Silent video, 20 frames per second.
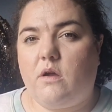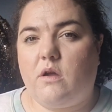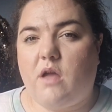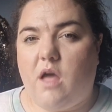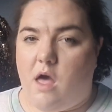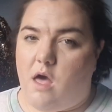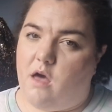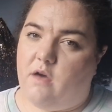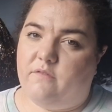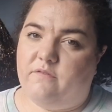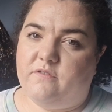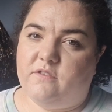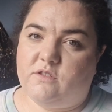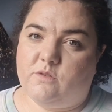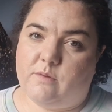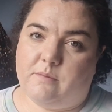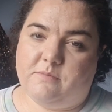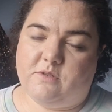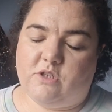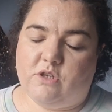Curve
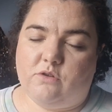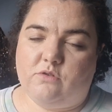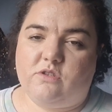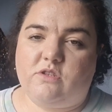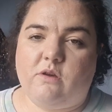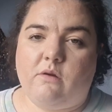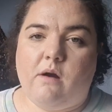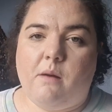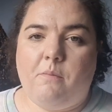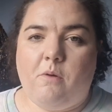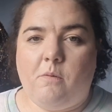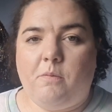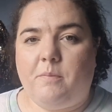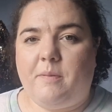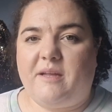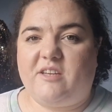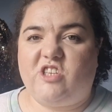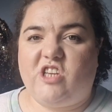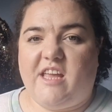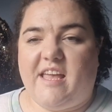swimsuit. So I'll pop a
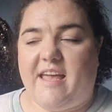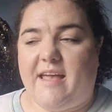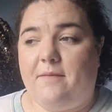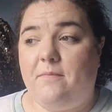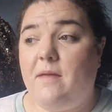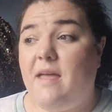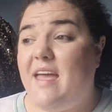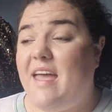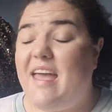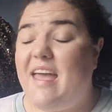picture here.